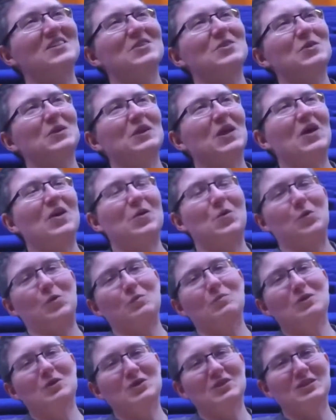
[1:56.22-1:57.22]
to a lot of
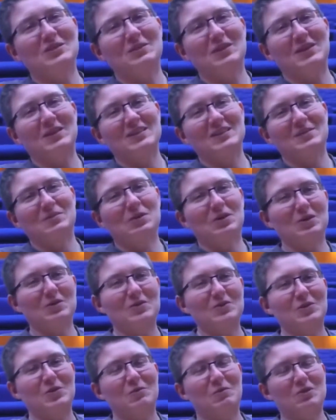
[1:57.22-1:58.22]
old music because I'm one of
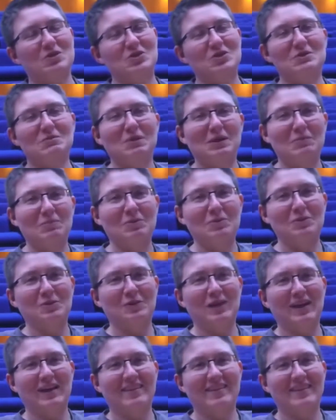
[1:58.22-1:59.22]
those curmudgeon-y people who
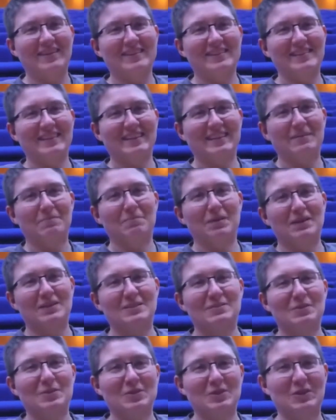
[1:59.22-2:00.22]
kind of thinks like the
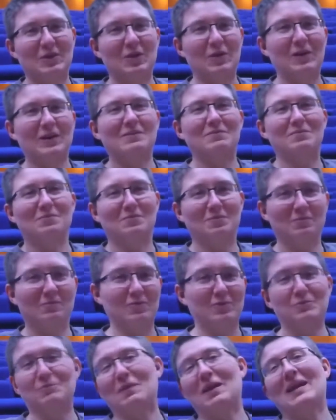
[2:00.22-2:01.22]
best music already
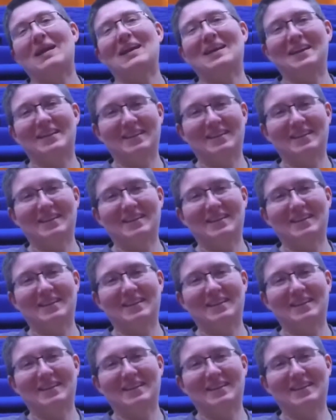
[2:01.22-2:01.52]
was made,